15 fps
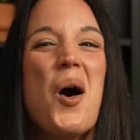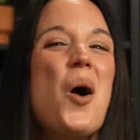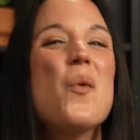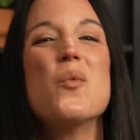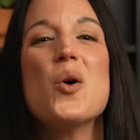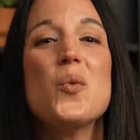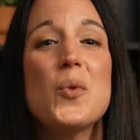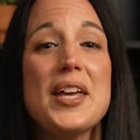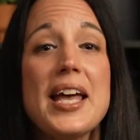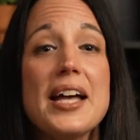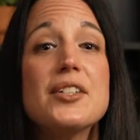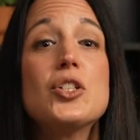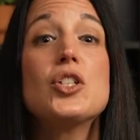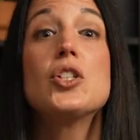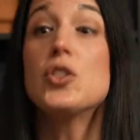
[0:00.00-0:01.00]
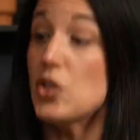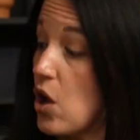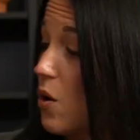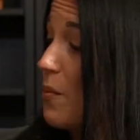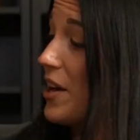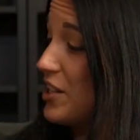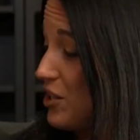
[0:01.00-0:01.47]
Well, we had so
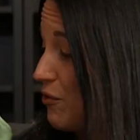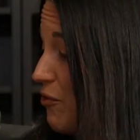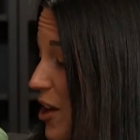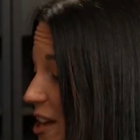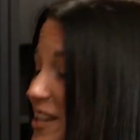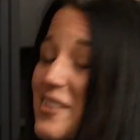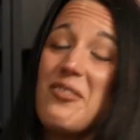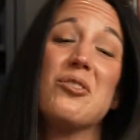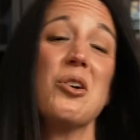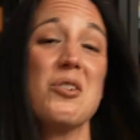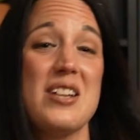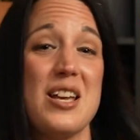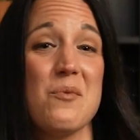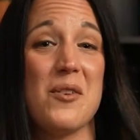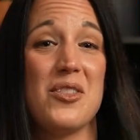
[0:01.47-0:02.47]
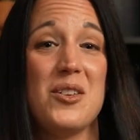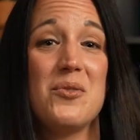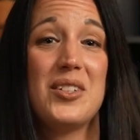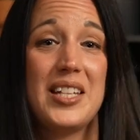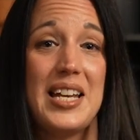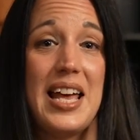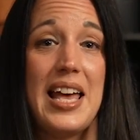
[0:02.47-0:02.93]
much fun learning with you
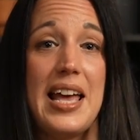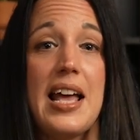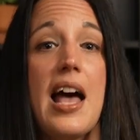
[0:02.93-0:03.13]
today